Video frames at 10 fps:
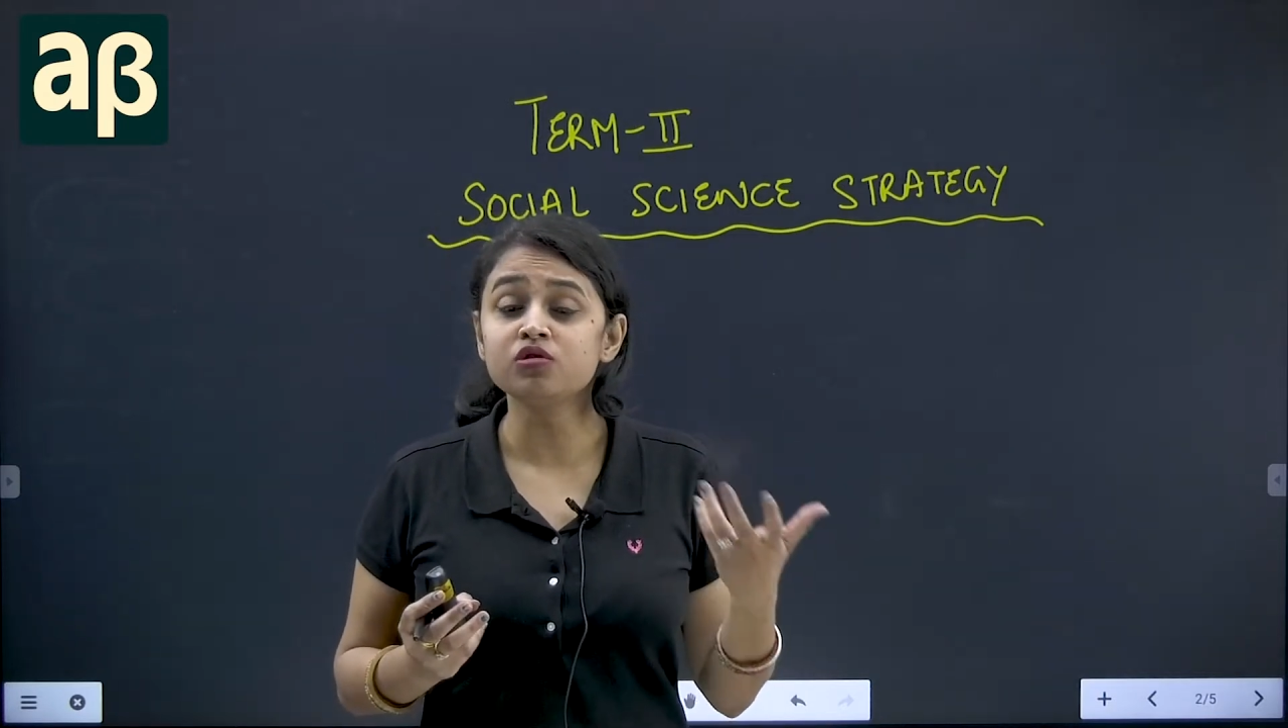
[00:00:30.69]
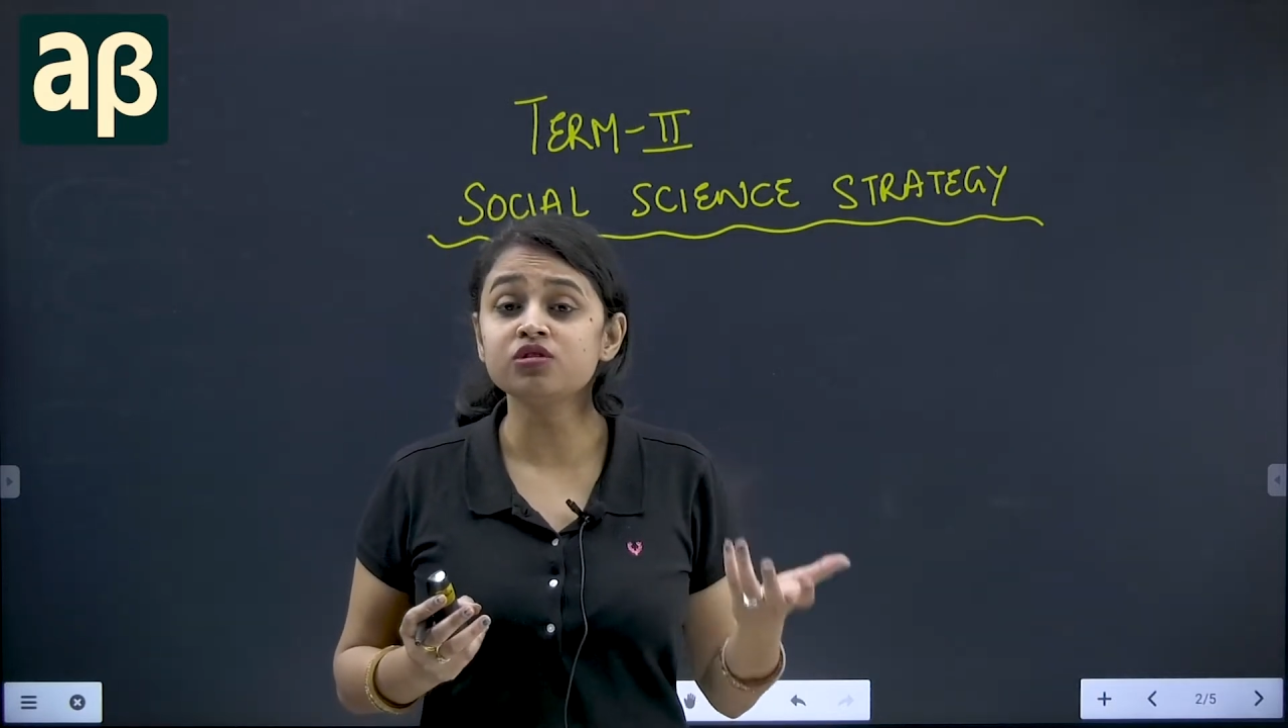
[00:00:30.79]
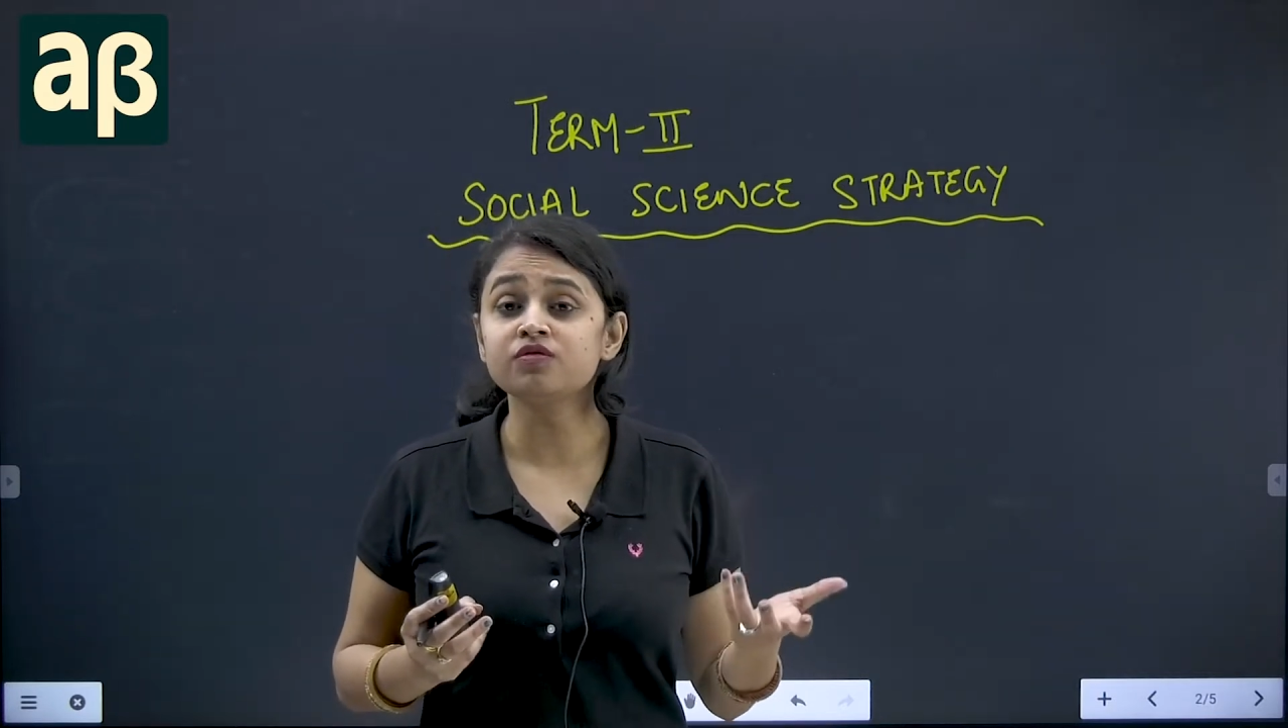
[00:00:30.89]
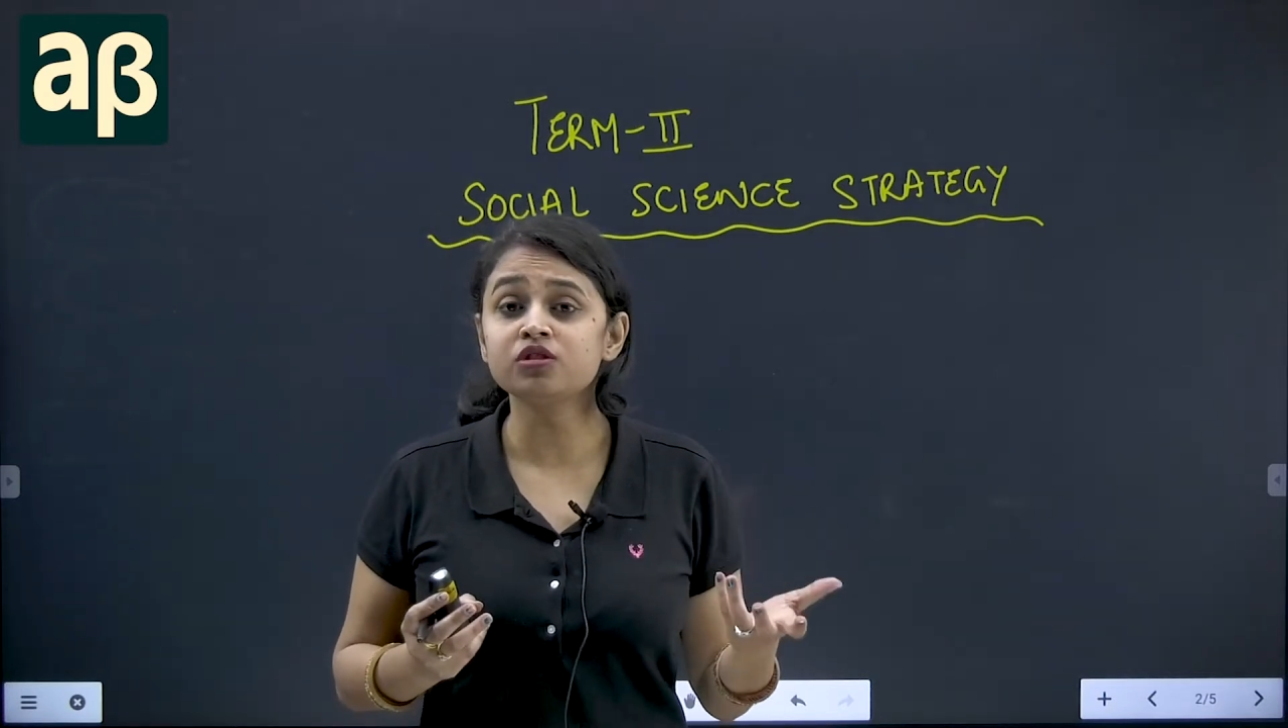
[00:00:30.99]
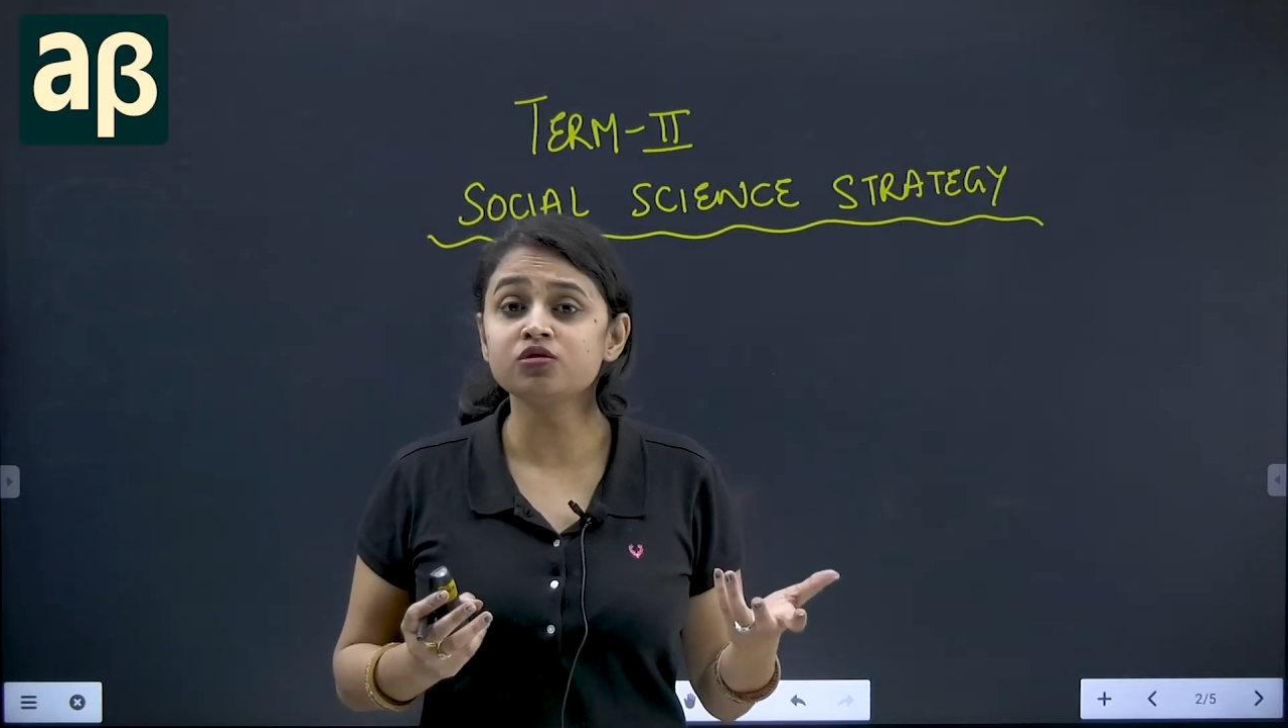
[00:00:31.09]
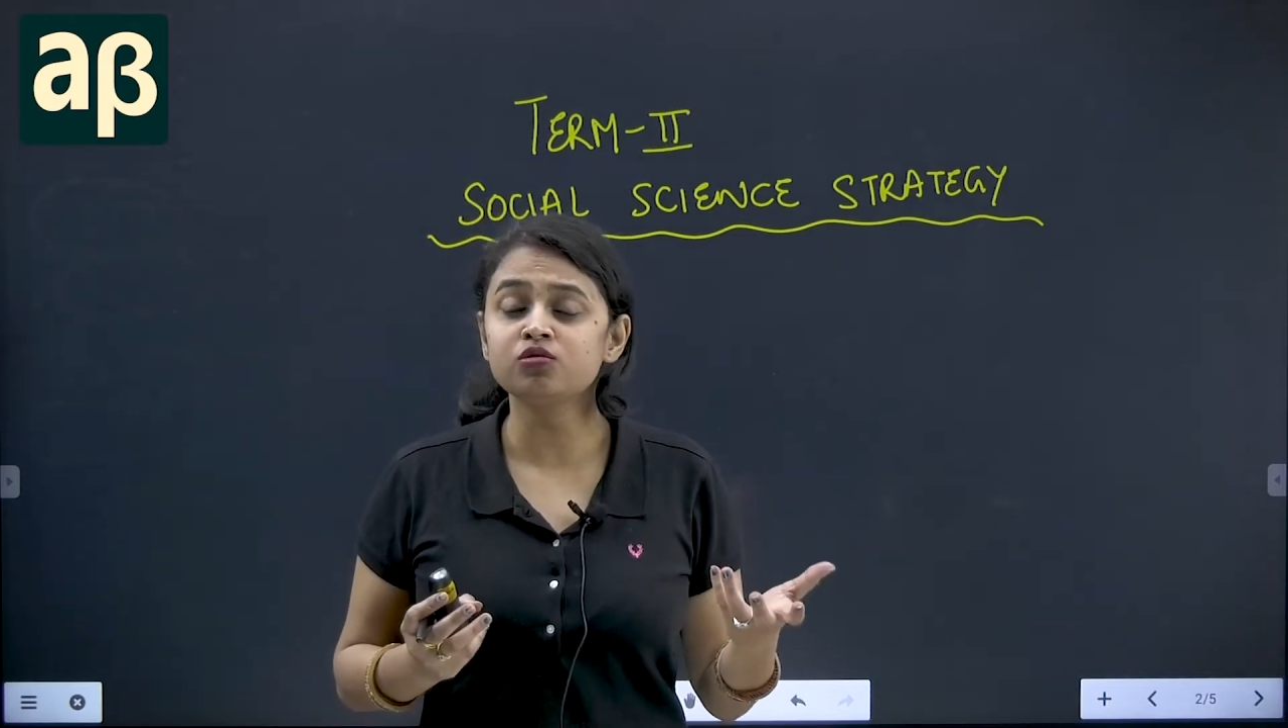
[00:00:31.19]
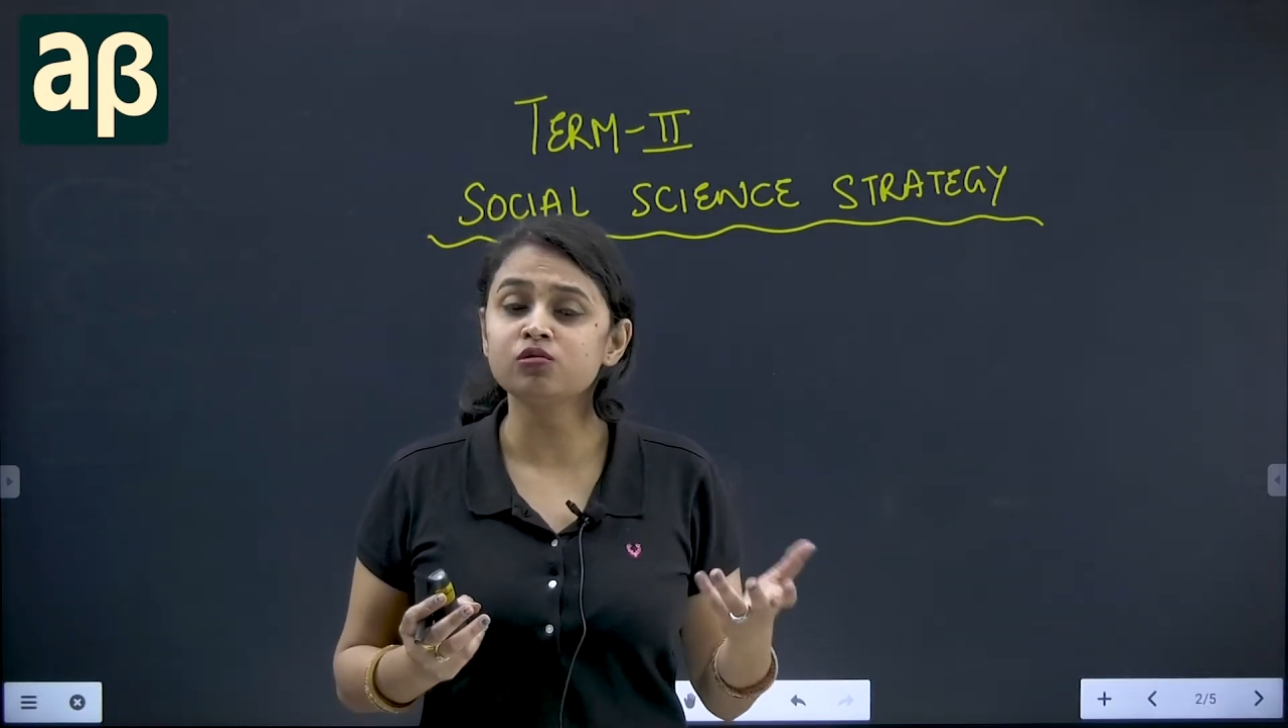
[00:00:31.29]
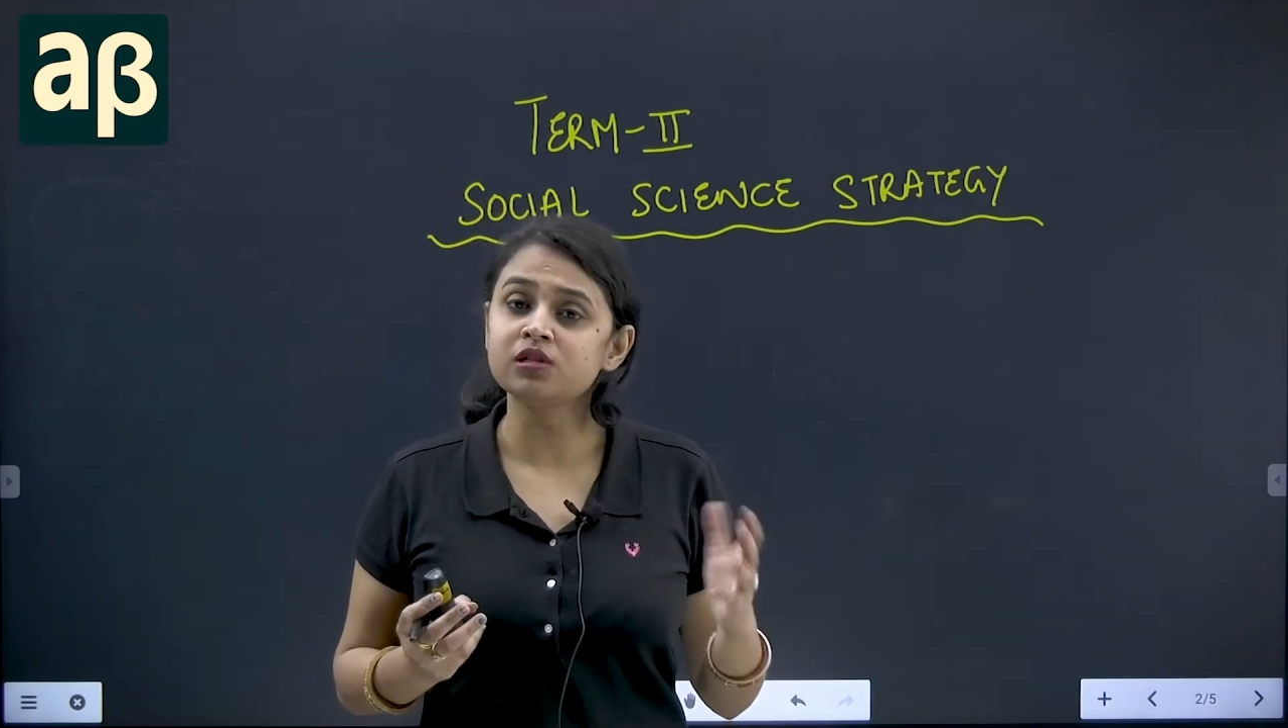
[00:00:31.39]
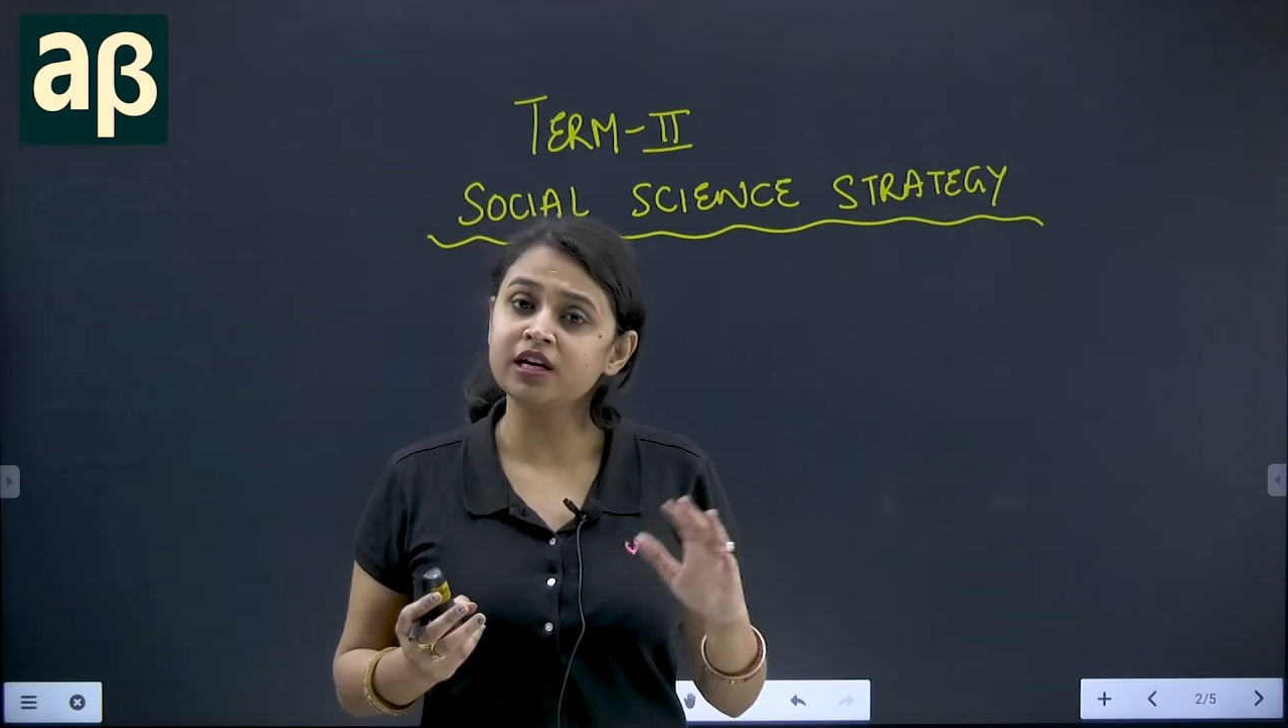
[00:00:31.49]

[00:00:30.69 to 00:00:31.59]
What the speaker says: most of the schools